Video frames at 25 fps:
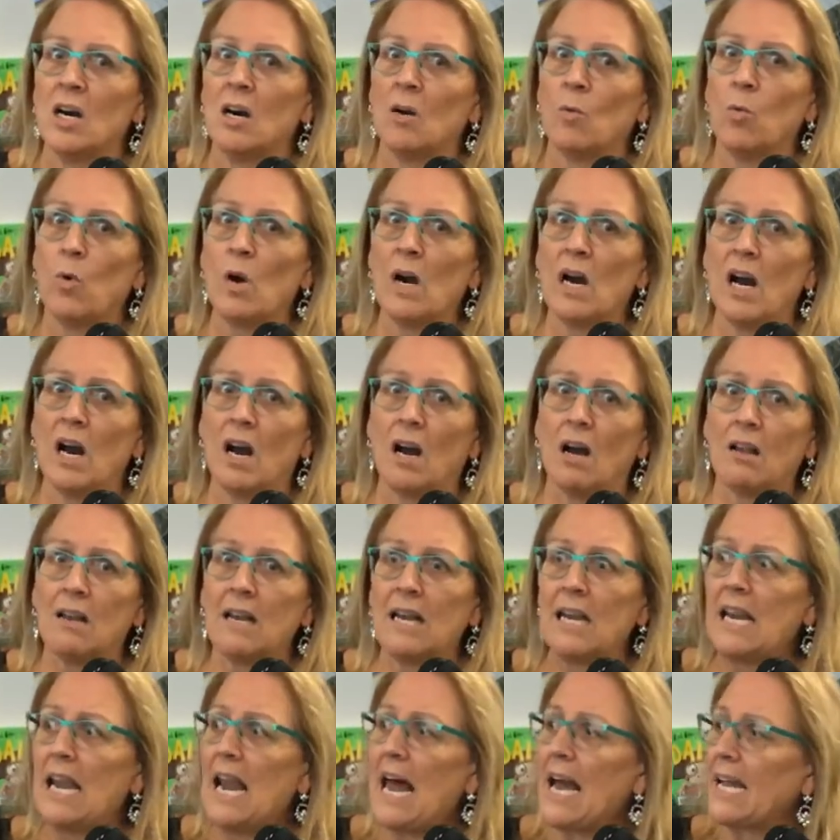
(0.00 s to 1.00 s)
Well,
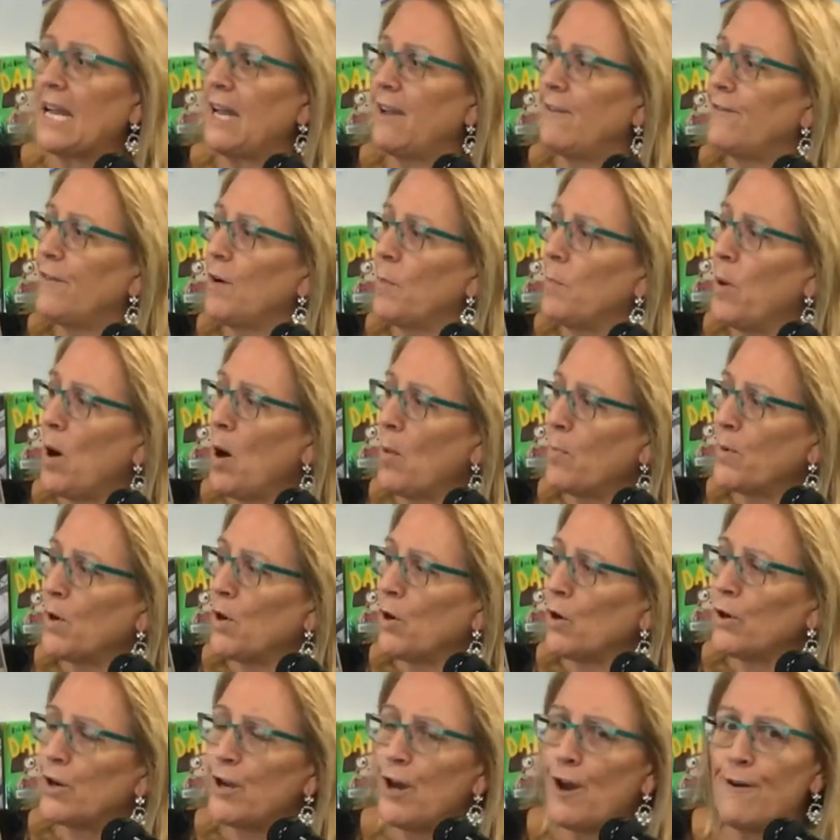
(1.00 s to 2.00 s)
lucky for
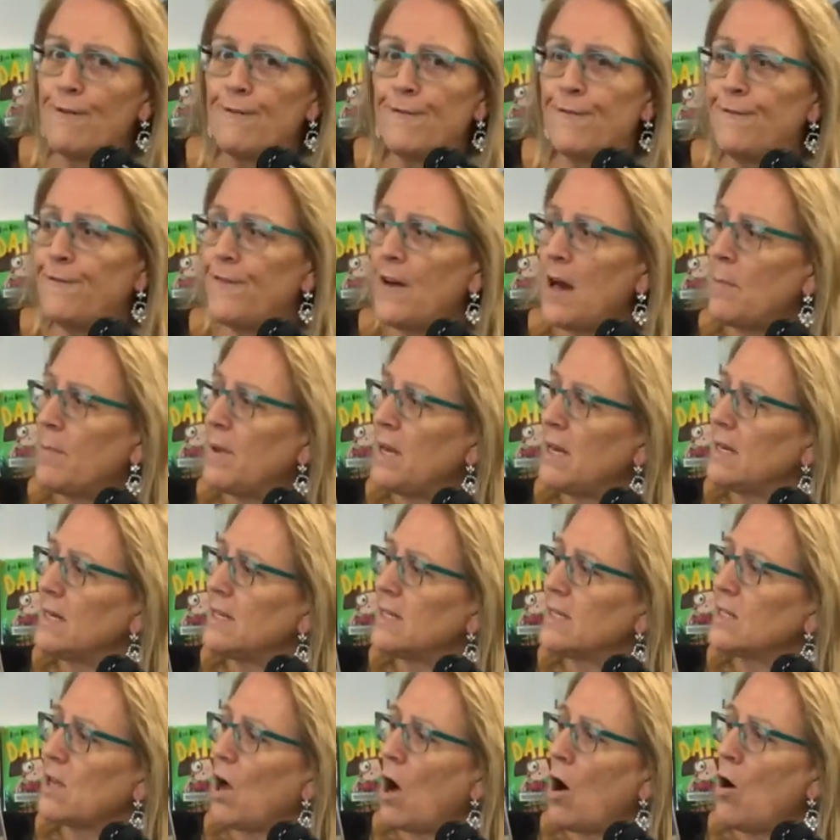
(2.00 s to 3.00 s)
Popcorn, her
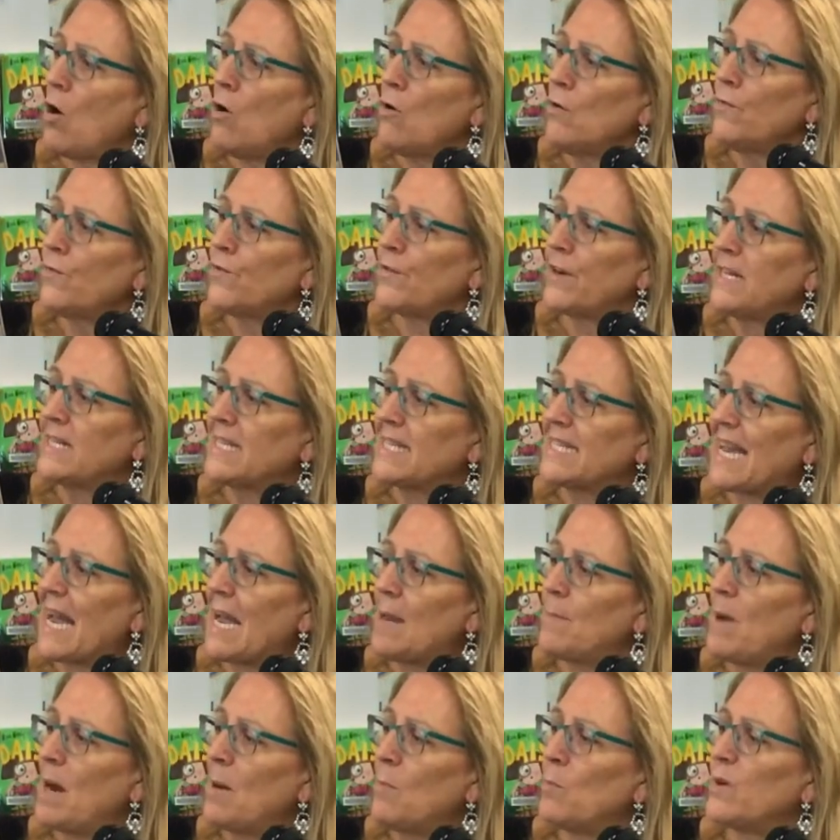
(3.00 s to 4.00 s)
fabulous old friends
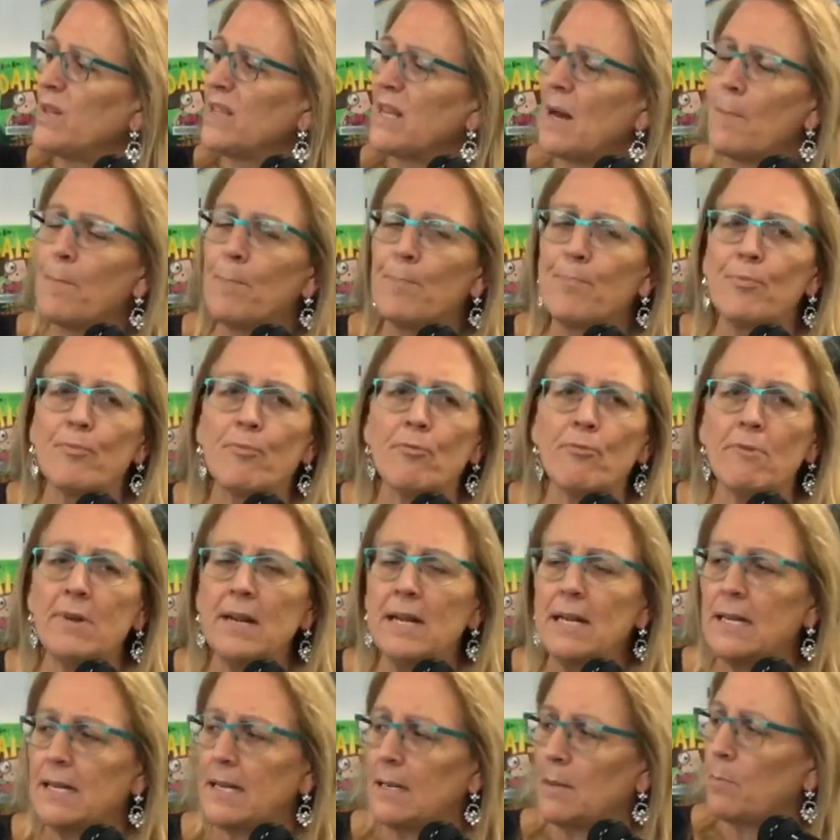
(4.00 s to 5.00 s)
came up with a
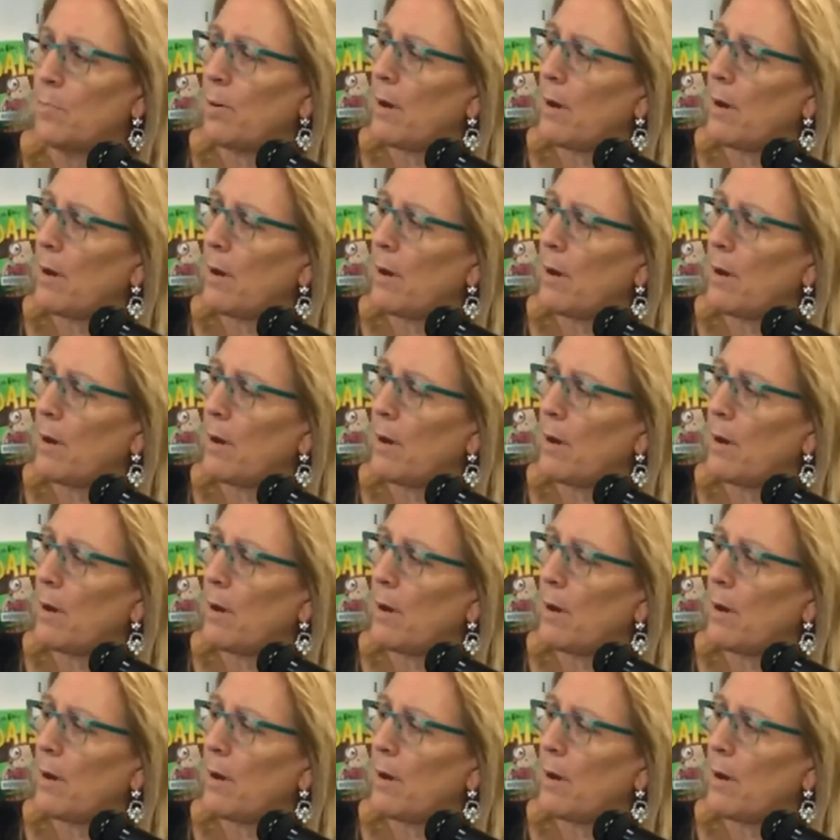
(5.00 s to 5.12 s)
brilliant